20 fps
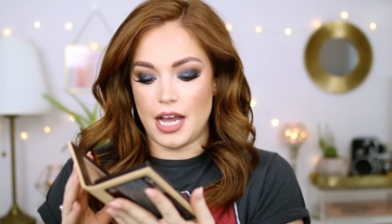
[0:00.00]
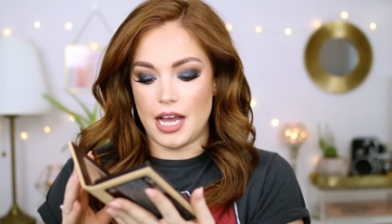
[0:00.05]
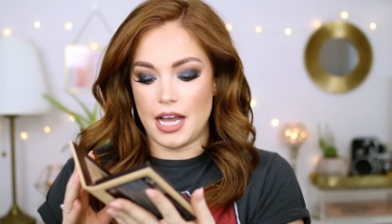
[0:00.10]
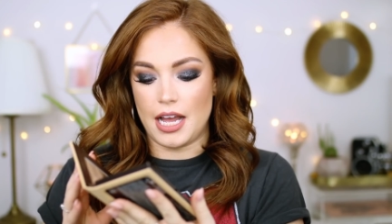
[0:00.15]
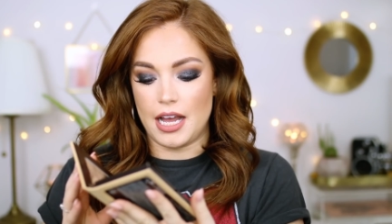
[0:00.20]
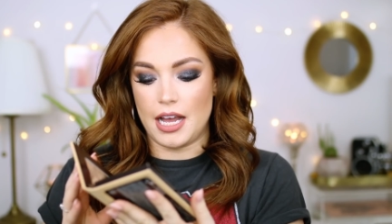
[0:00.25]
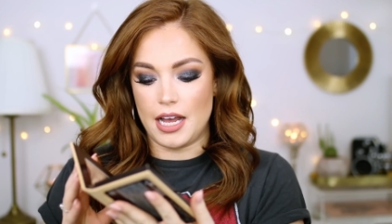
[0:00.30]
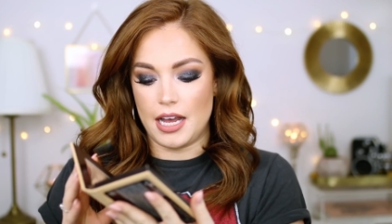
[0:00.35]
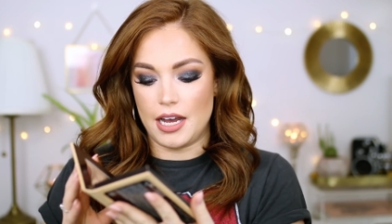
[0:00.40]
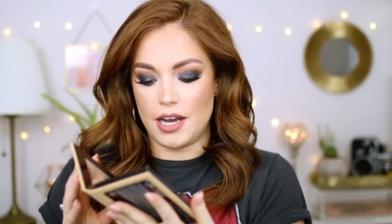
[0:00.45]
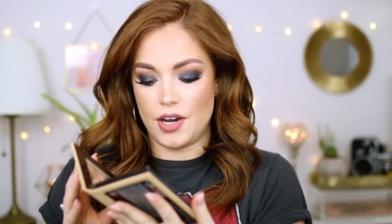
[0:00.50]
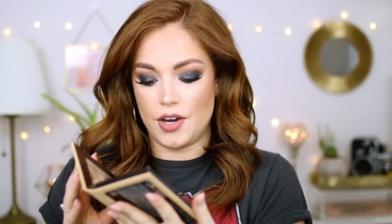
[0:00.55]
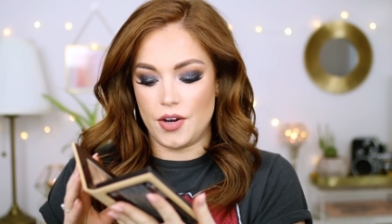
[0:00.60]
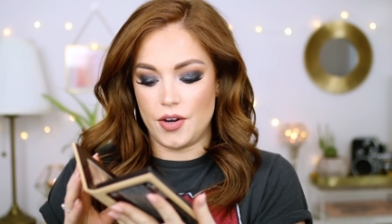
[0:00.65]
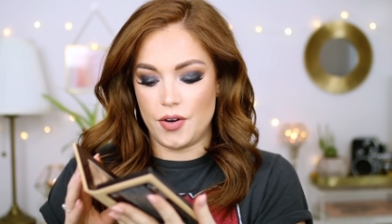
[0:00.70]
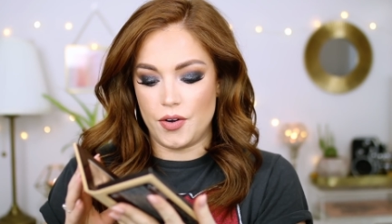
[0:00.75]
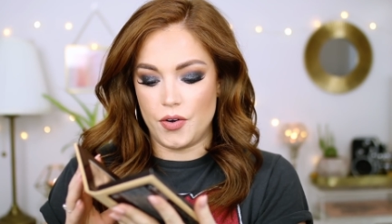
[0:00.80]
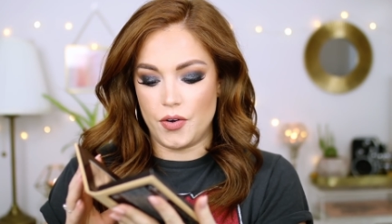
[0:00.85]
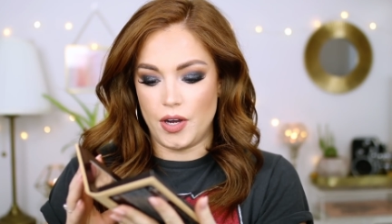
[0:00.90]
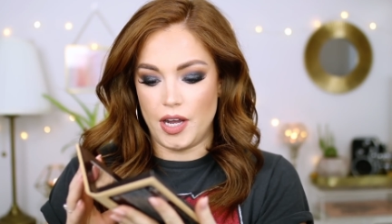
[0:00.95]

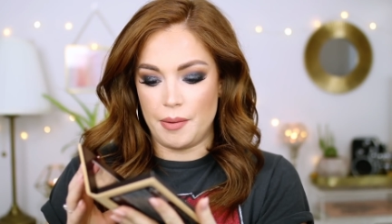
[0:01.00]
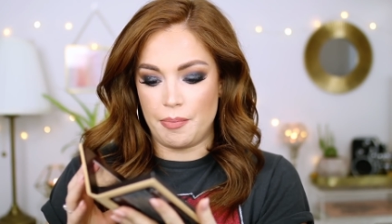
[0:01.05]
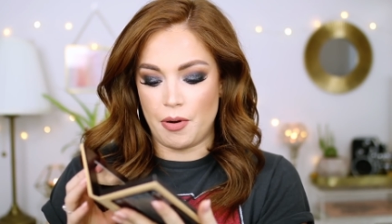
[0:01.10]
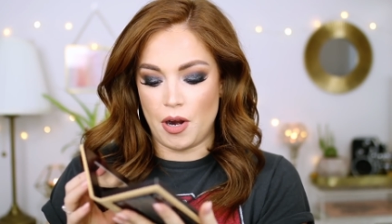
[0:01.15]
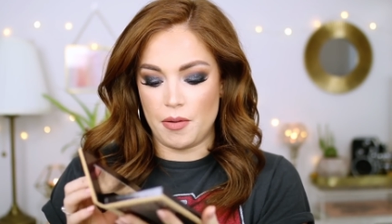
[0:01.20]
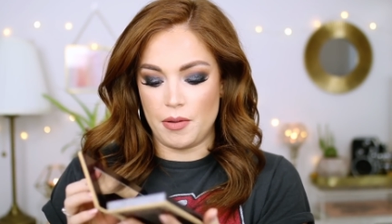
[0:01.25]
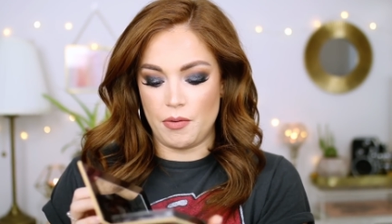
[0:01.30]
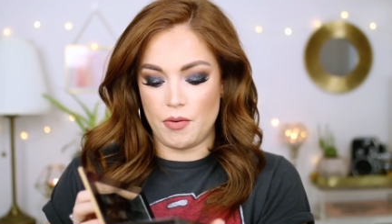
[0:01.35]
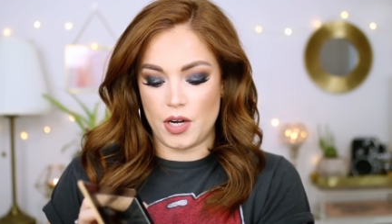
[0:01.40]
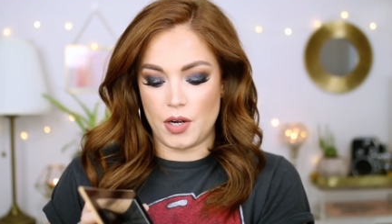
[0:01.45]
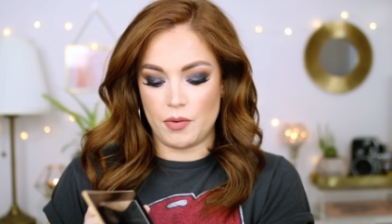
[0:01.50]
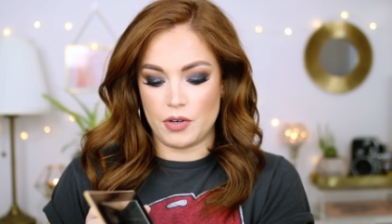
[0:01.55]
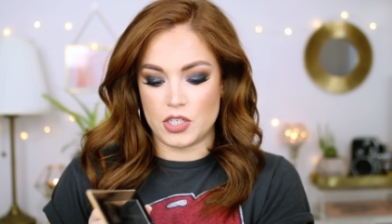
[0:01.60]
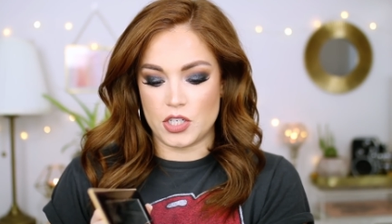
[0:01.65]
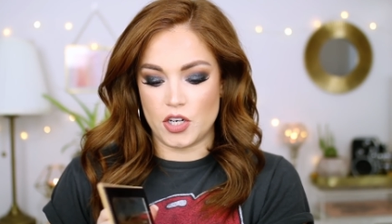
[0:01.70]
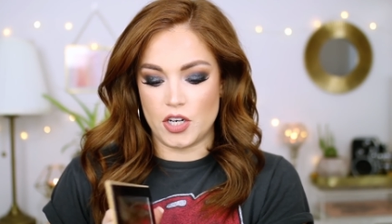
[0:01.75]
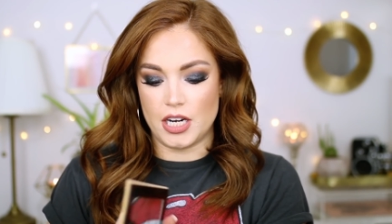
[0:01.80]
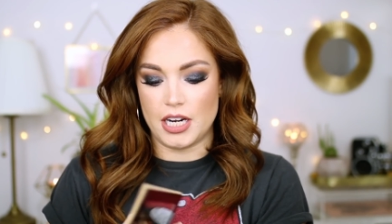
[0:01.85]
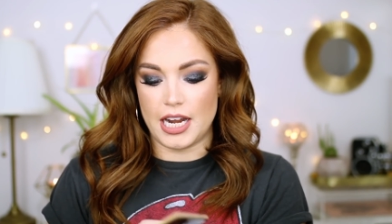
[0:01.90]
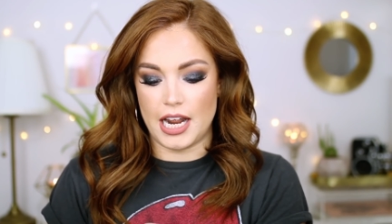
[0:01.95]
Oh, I probably want to
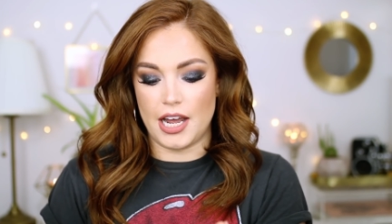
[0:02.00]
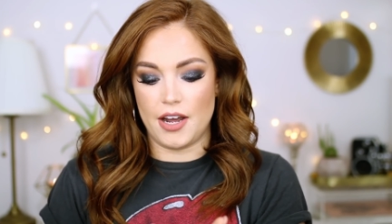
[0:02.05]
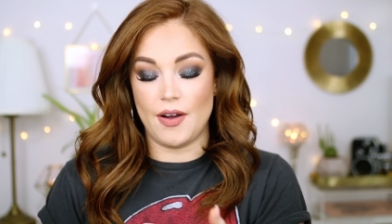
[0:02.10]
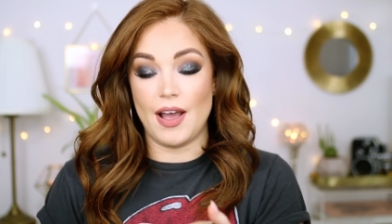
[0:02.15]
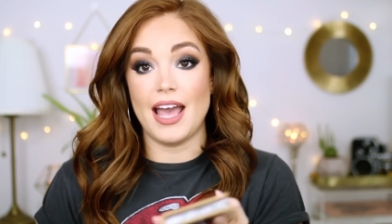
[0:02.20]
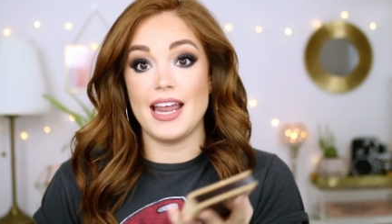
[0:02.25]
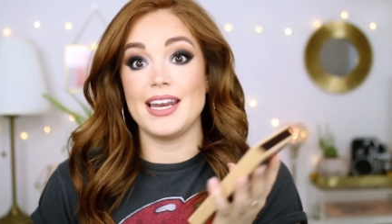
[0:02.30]
return it now.